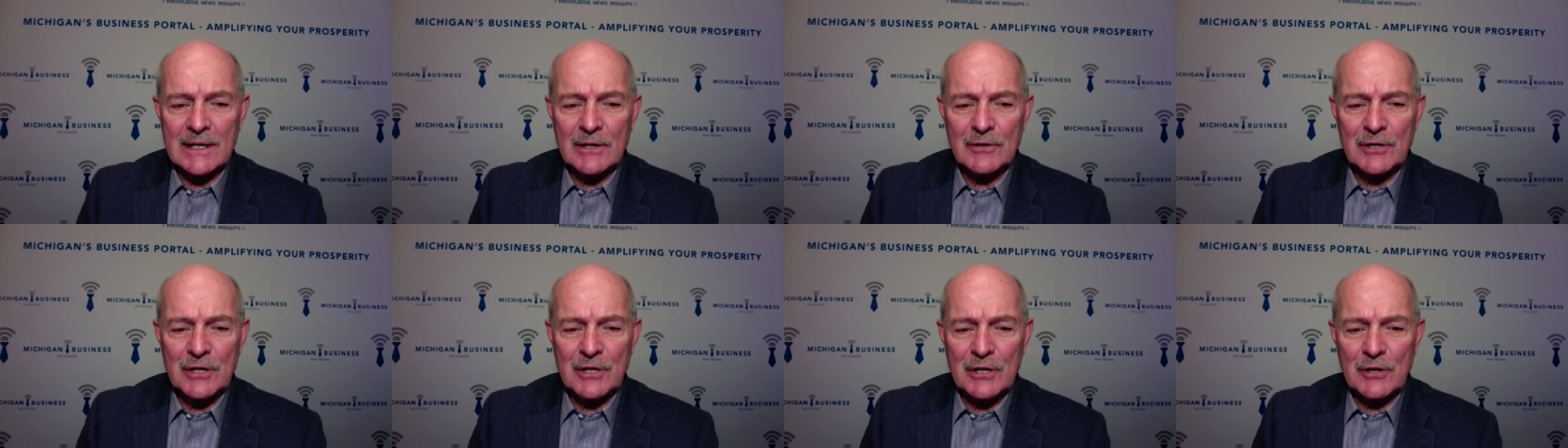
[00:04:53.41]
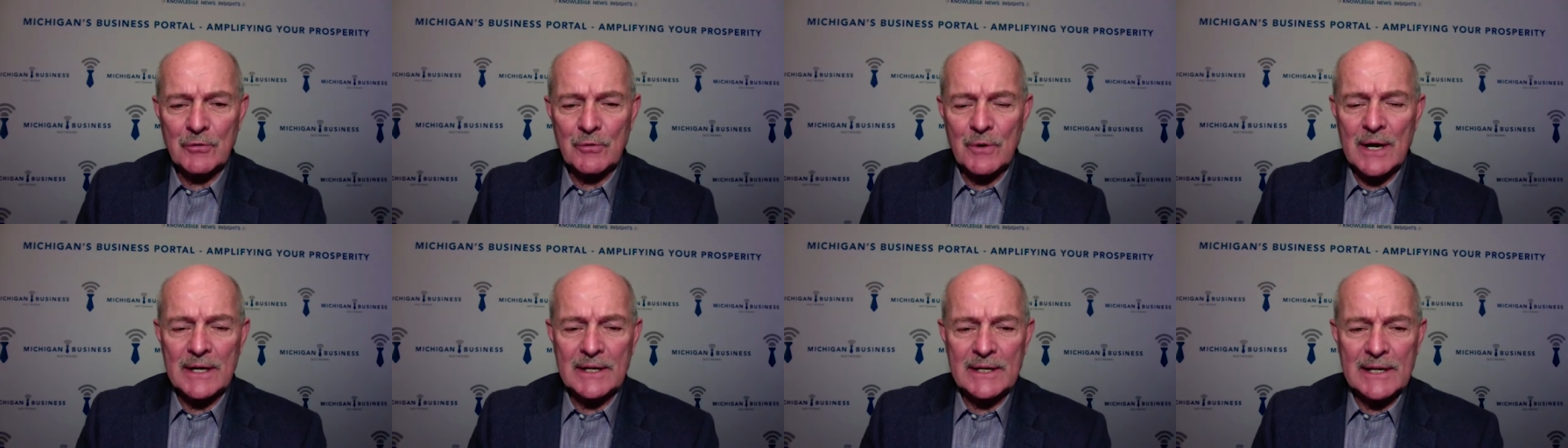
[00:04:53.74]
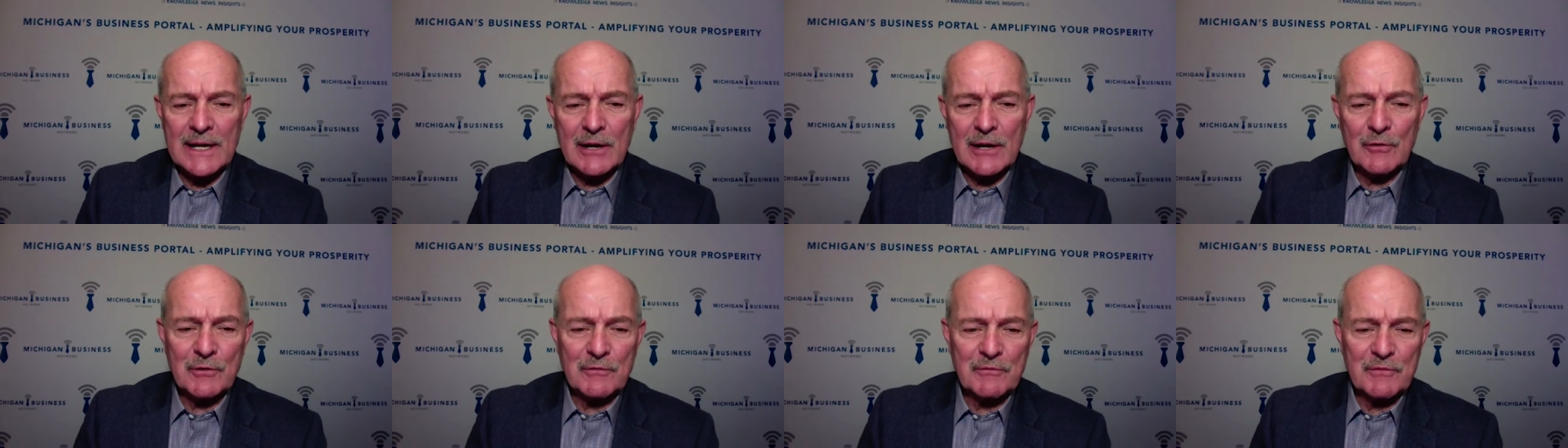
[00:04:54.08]
out here right
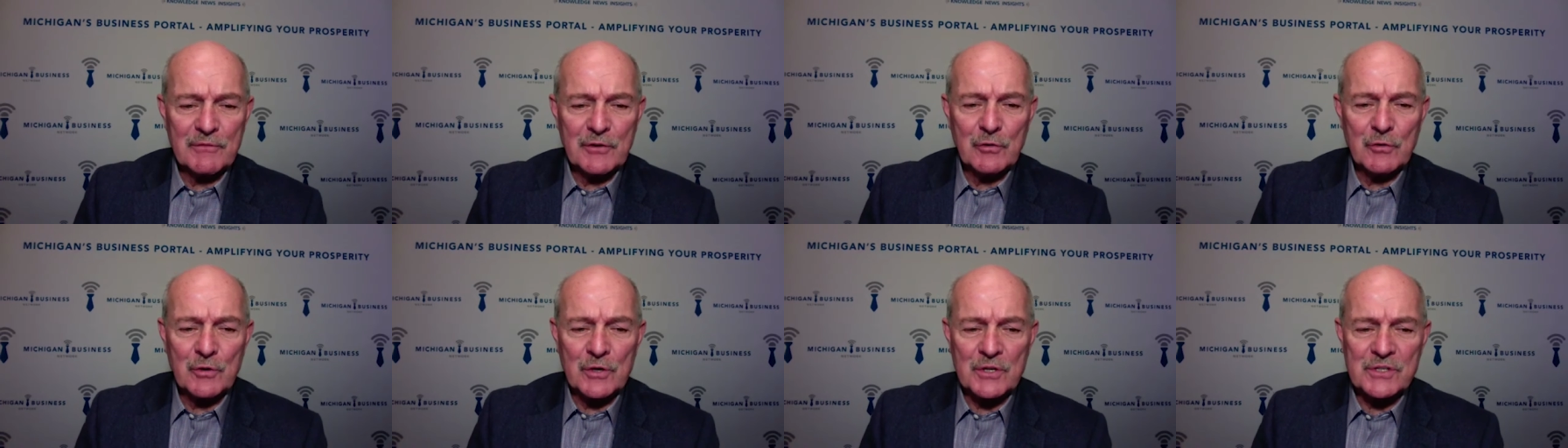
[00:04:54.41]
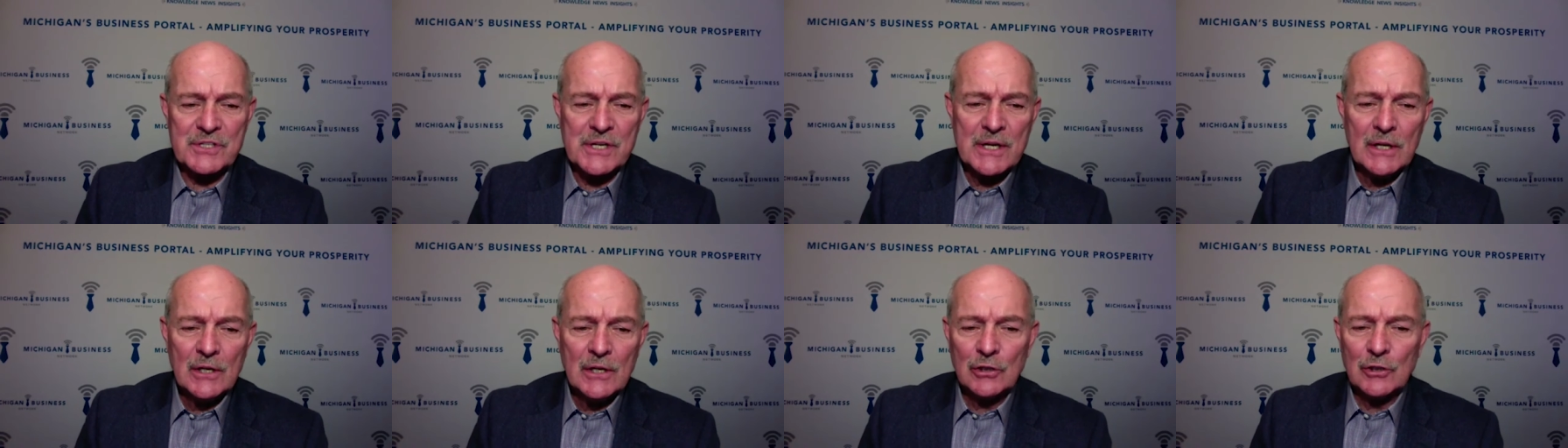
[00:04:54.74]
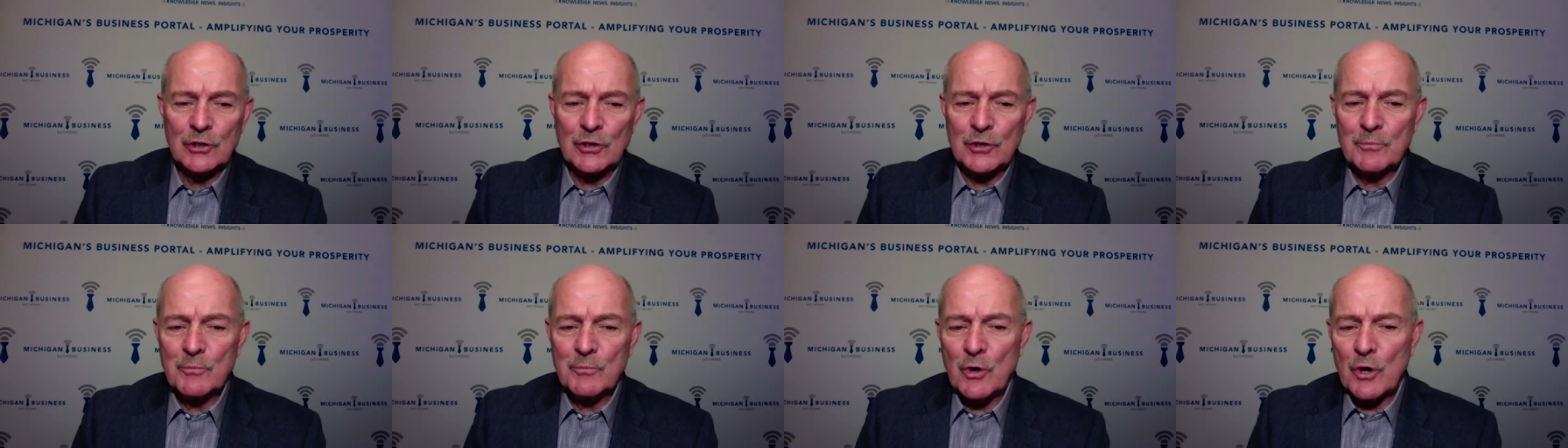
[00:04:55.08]
now and viewers
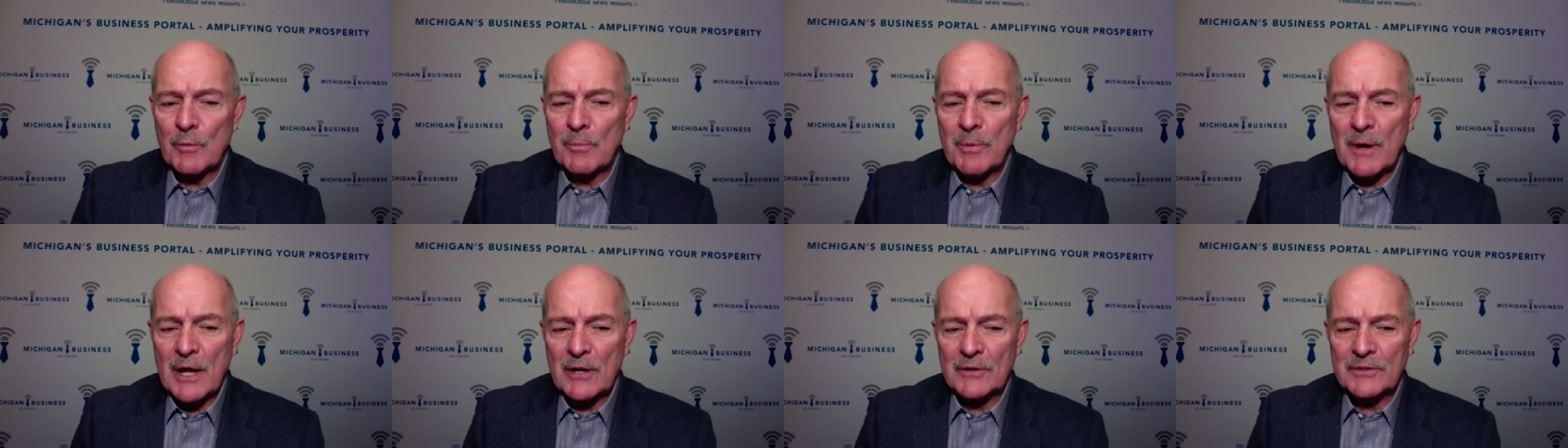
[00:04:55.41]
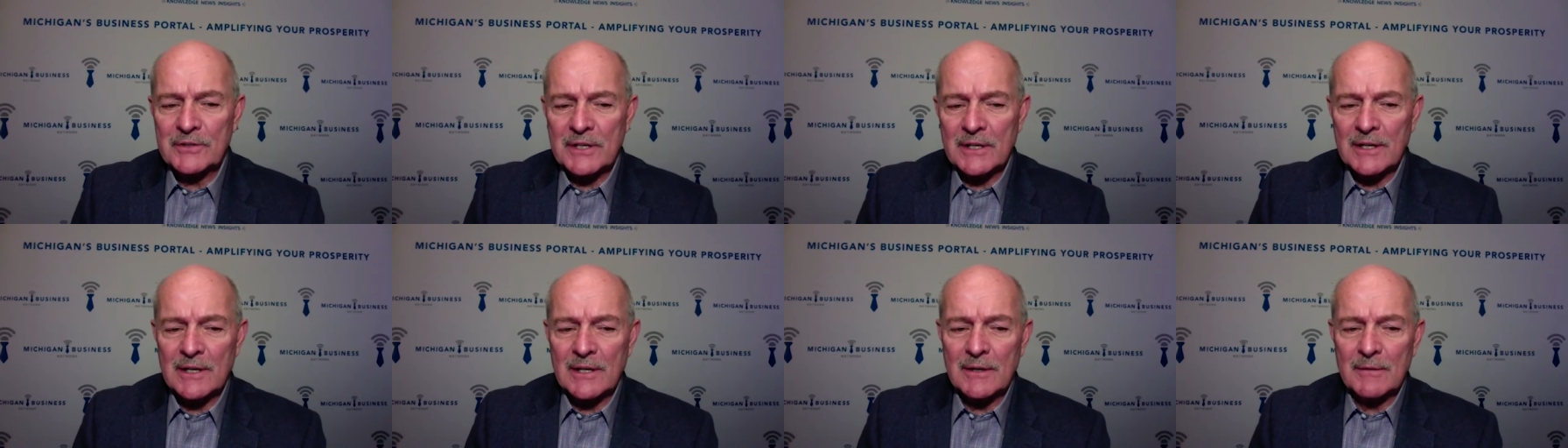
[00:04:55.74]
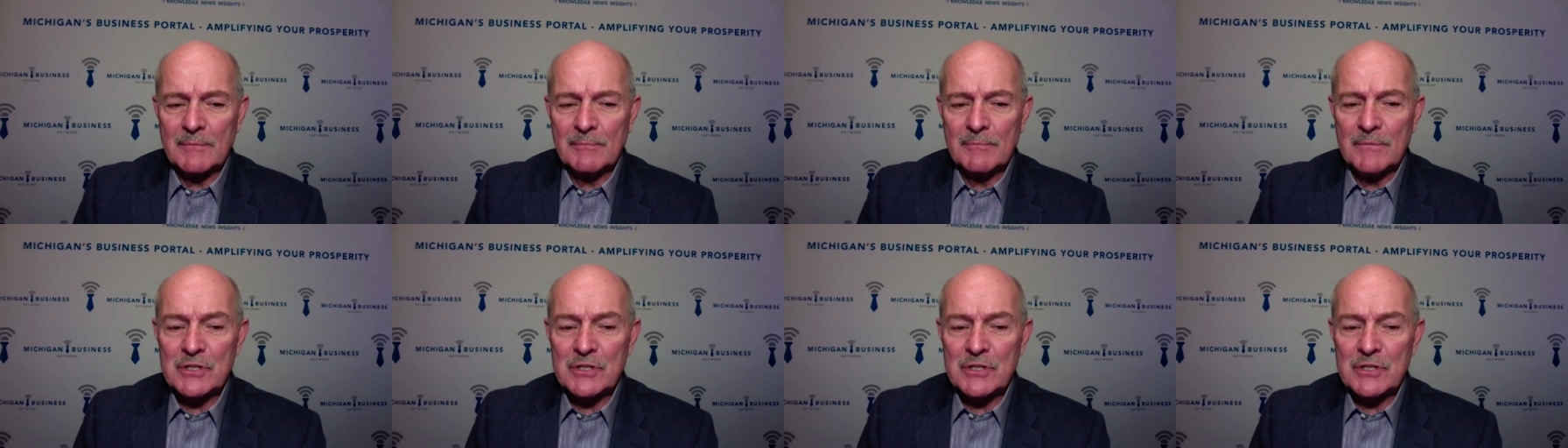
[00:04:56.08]
learn more about uh,